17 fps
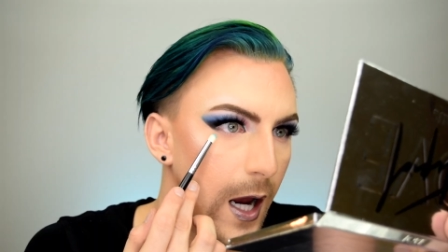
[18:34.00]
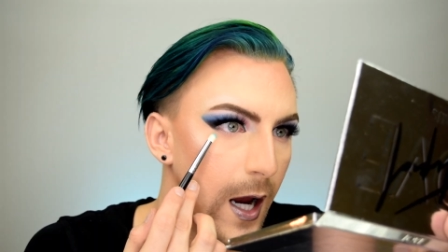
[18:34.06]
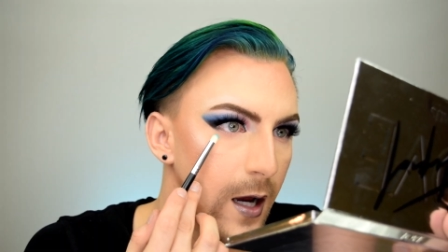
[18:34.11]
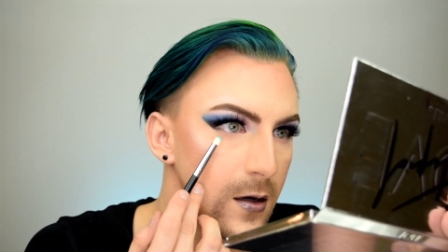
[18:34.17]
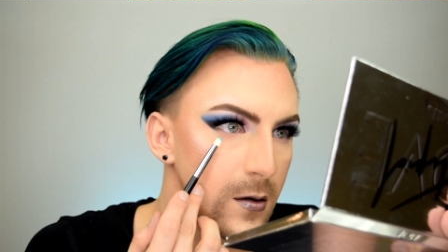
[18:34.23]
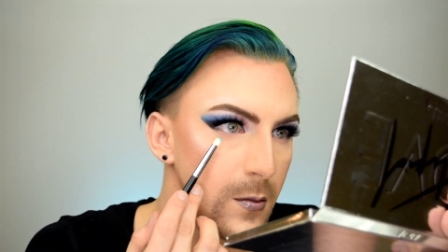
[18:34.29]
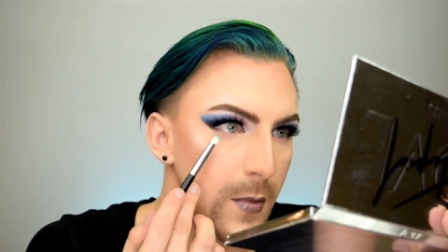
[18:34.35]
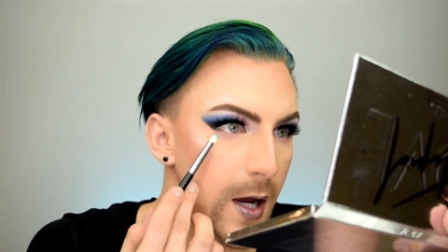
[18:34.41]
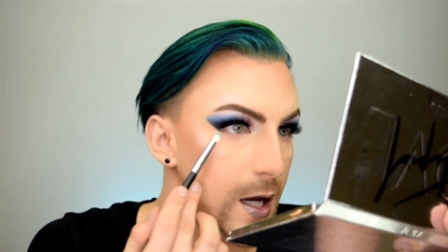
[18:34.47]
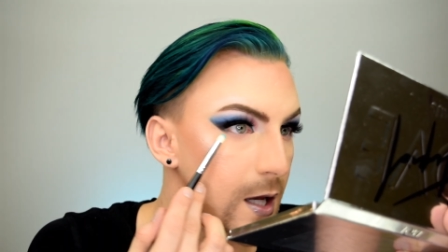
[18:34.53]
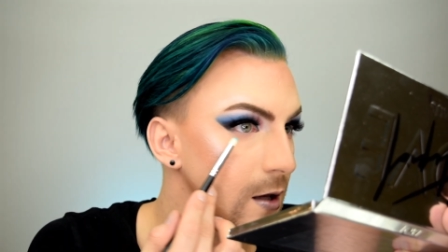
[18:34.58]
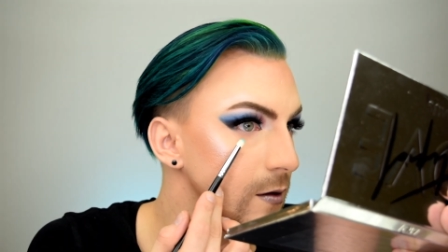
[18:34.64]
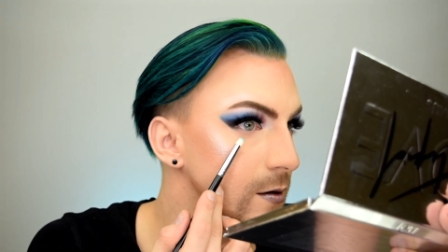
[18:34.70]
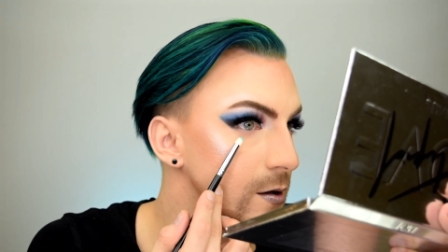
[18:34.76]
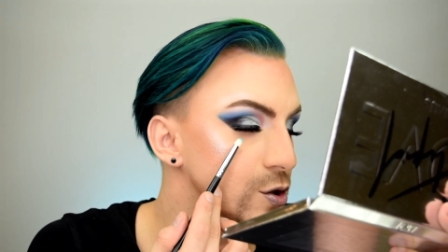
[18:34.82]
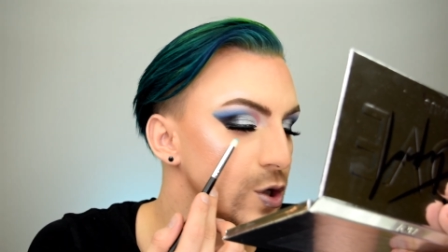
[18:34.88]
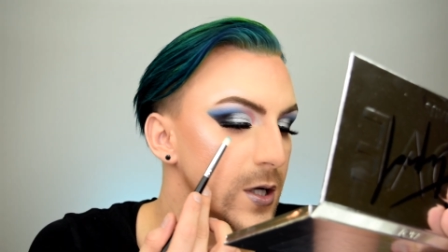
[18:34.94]
and make
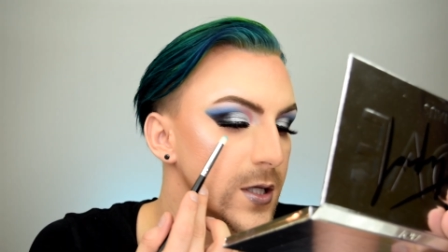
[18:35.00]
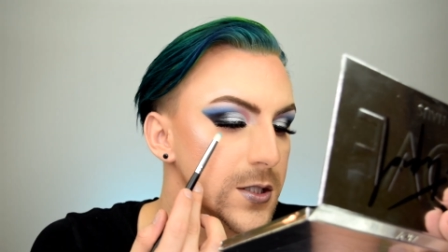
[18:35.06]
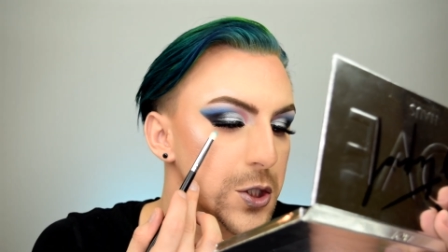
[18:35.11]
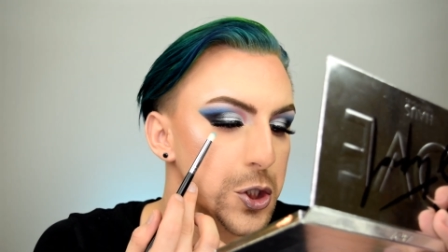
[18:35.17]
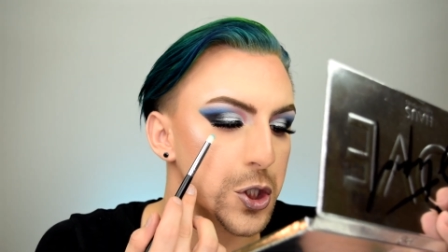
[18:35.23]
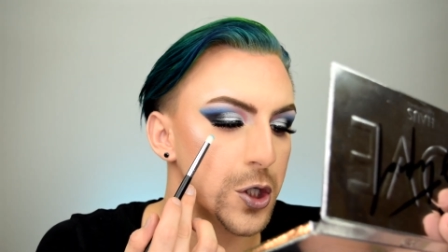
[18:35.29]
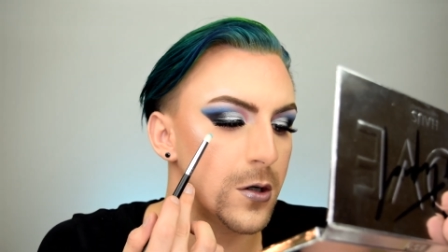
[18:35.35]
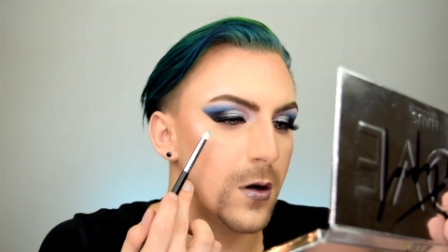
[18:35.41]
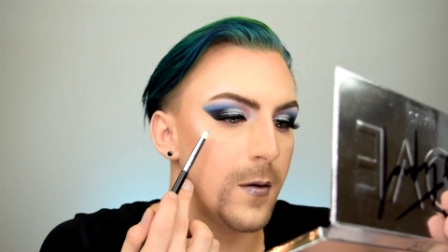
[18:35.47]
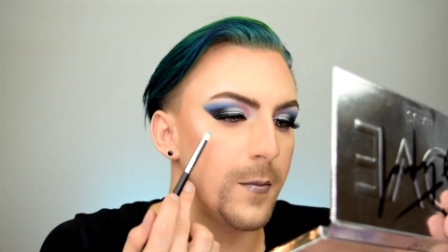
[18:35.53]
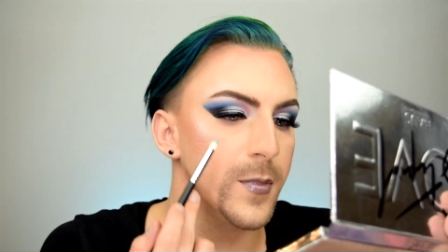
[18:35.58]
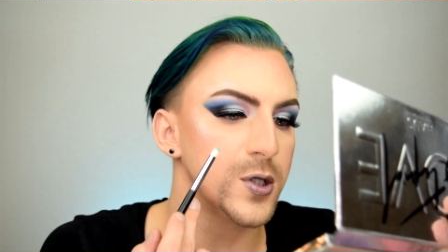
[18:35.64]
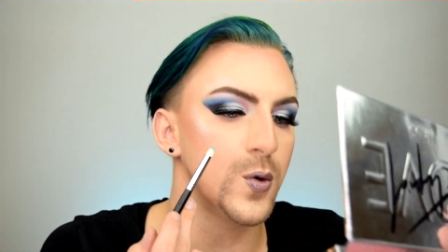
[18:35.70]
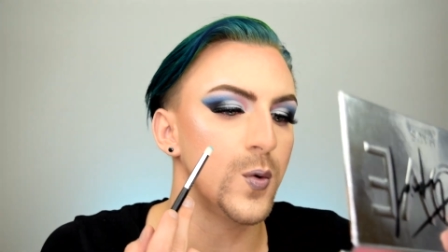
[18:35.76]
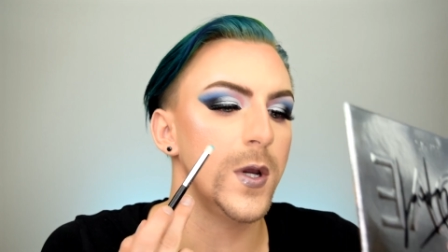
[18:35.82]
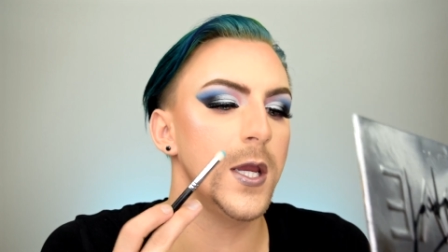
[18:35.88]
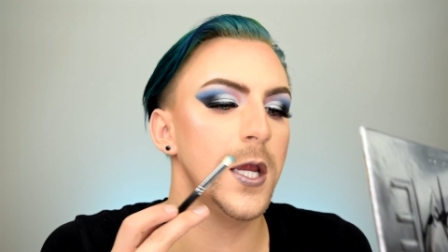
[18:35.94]
it the transition
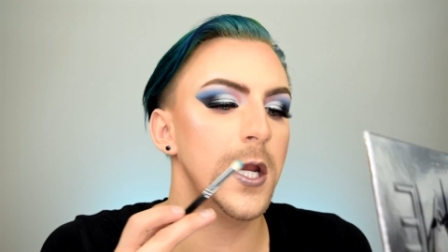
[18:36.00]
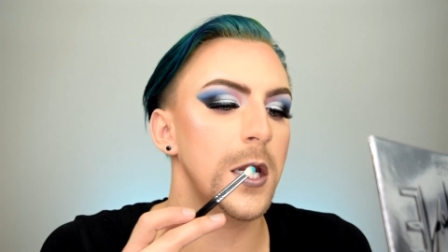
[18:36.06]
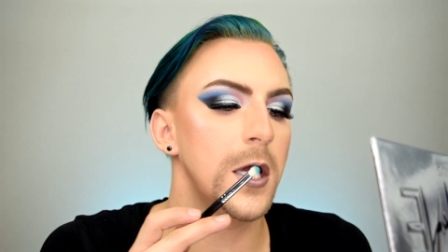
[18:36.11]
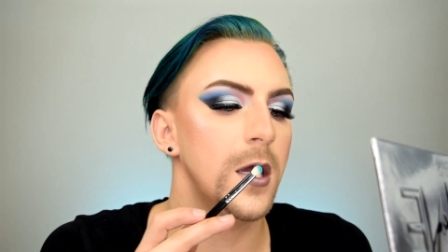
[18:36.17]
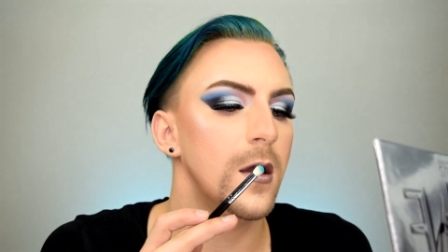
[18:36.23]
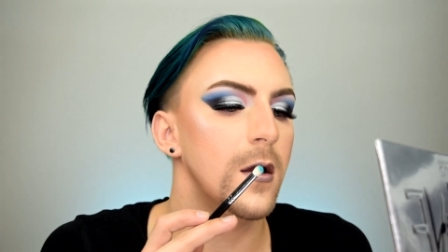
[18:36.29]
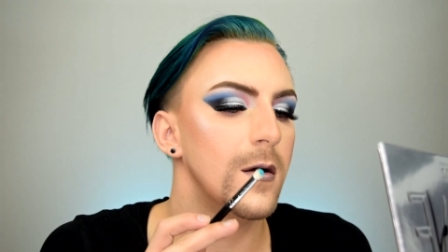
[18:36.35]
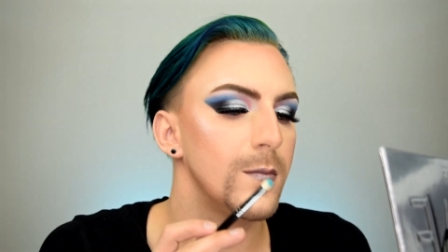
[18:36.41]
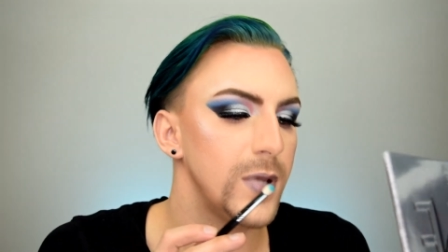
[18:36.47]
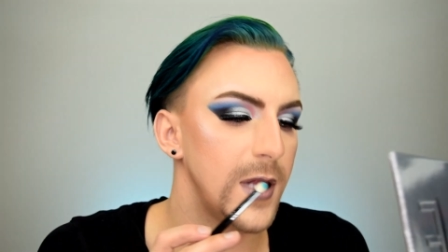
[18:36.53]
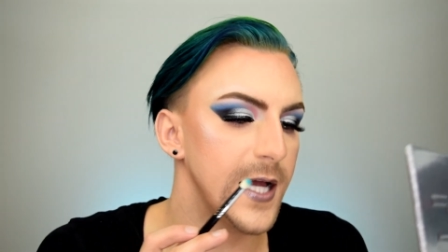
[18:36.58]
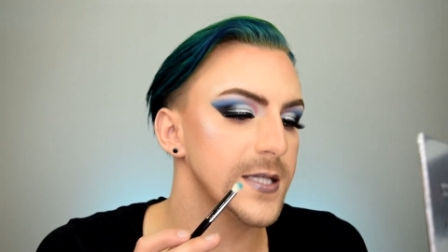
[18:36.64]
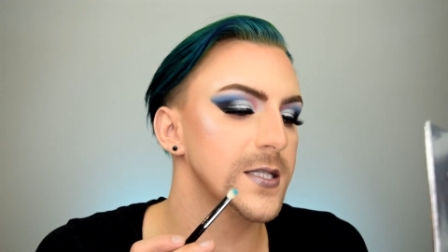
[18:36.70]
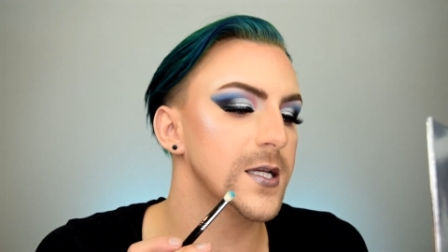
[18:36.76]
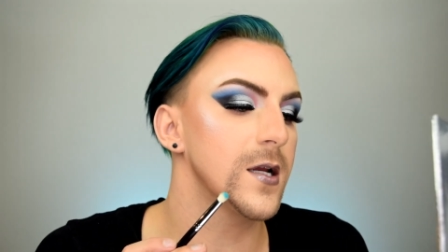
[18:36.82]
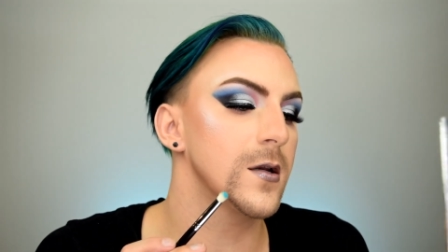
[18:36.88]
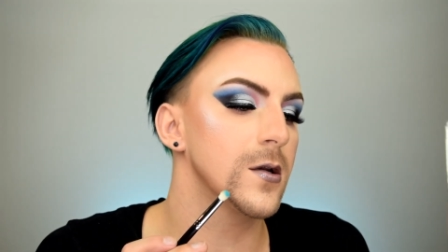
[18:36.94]
between
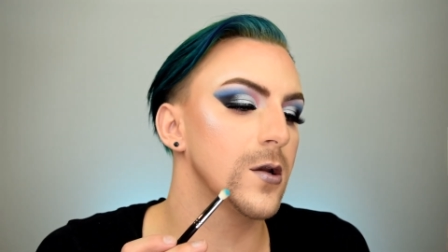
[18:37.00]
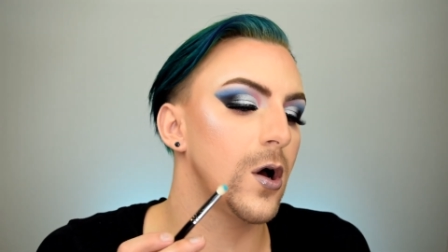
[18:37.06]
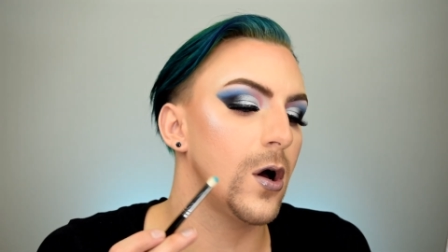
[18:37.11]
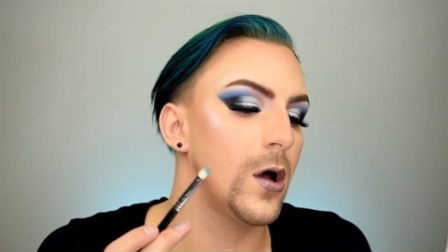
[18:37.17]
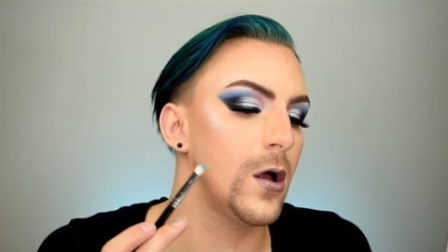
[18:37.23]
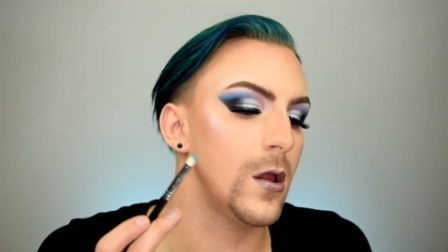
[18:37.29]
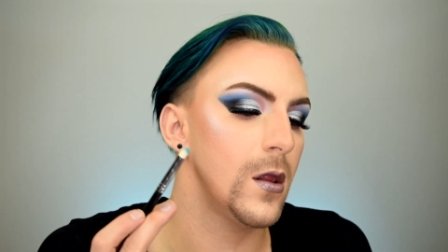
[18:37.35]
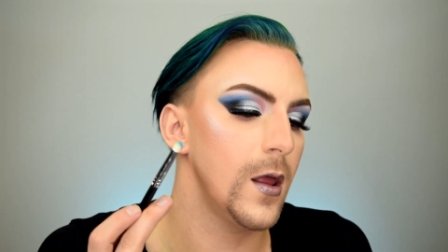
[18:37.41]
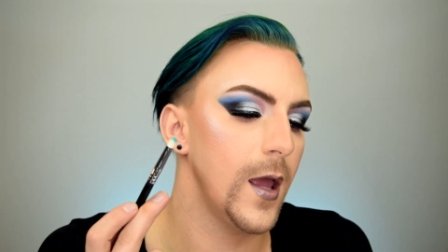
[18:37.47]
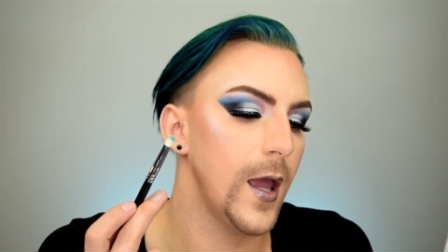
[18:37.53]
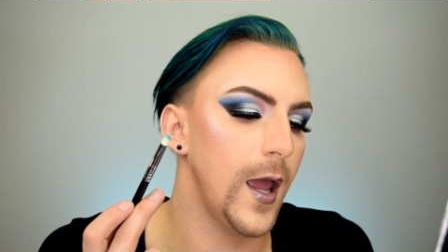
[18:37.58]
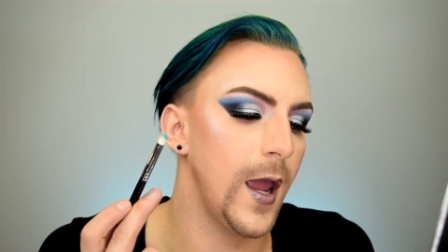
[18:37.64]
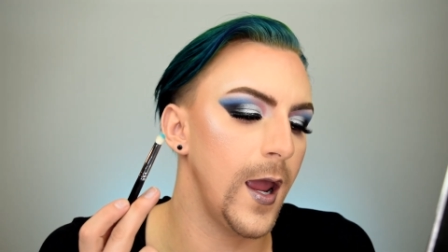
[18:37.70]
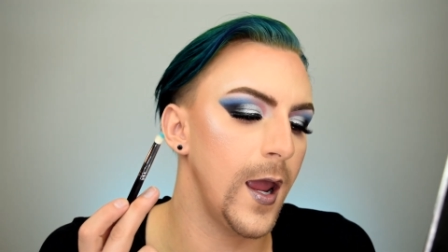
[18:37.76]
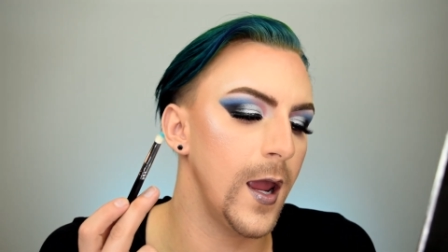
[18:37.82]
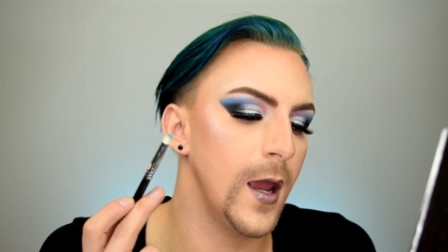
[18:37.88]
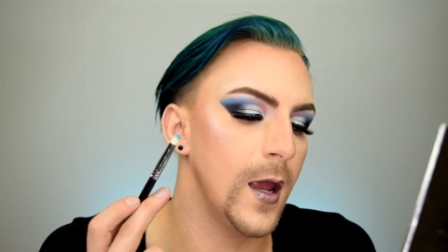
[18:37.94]
plastic doll
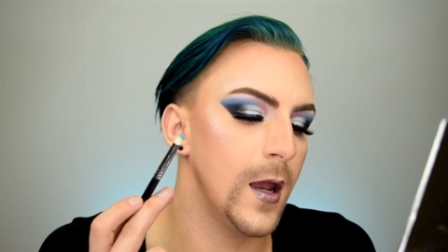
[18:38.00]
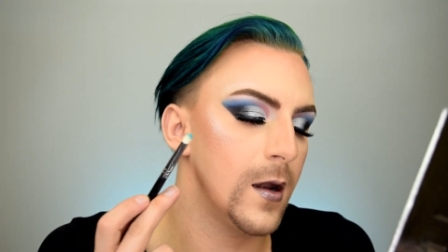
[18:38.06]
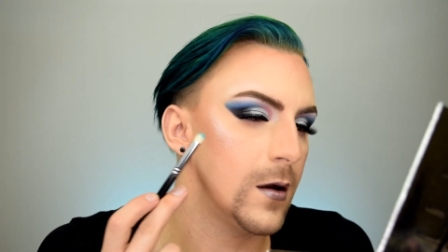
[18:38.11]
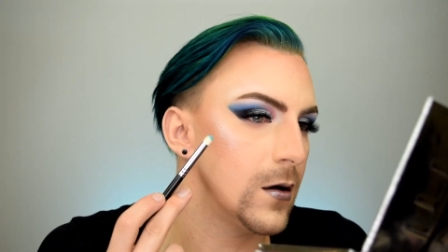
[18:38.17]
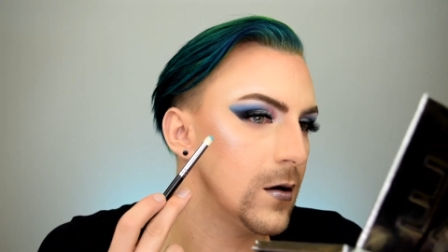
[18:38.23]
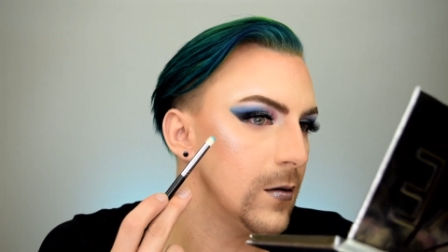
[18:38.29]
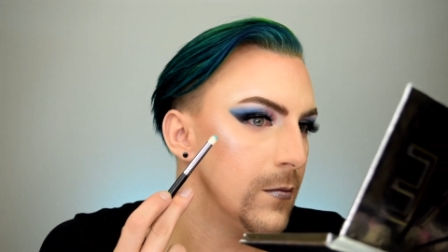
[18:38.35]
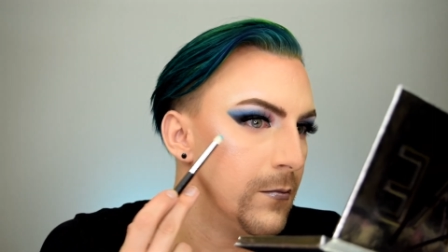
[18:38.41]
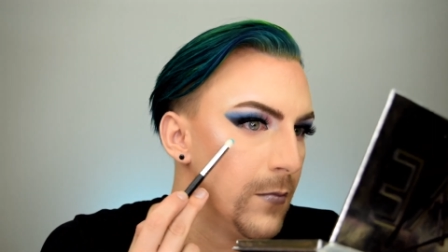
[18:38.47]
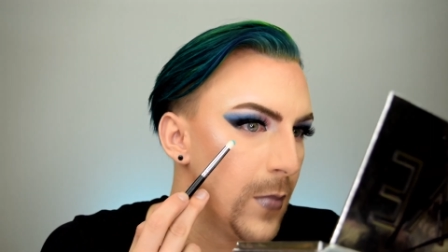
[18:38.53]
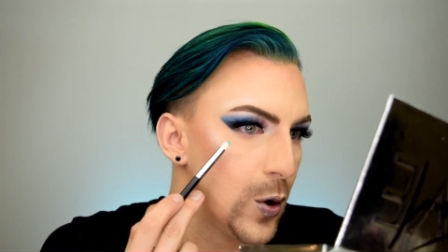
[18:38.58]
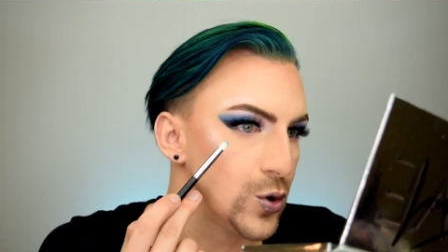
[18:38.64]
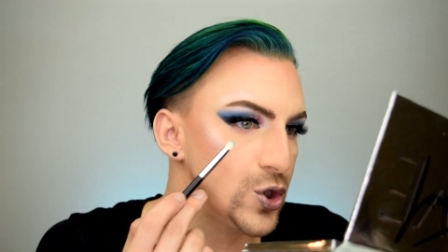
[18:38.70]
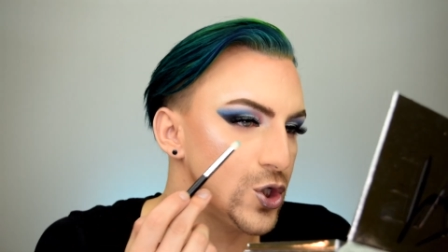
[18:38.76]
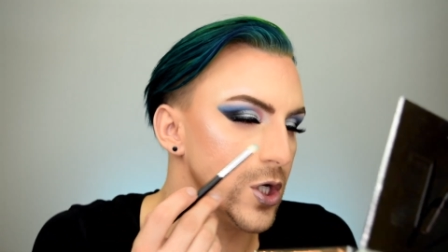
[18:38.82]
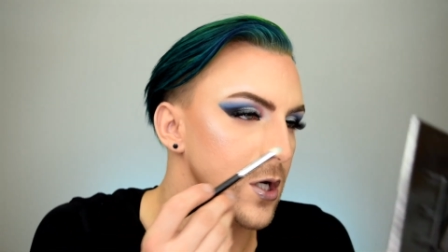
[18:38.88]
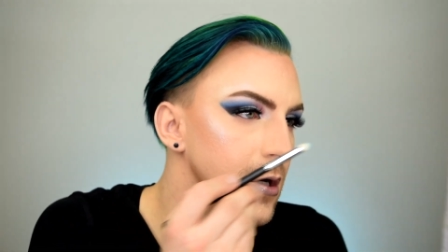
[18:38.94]
and
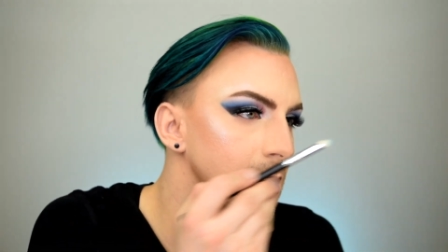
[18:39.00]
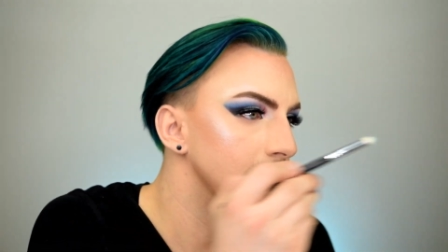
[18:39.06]
motion.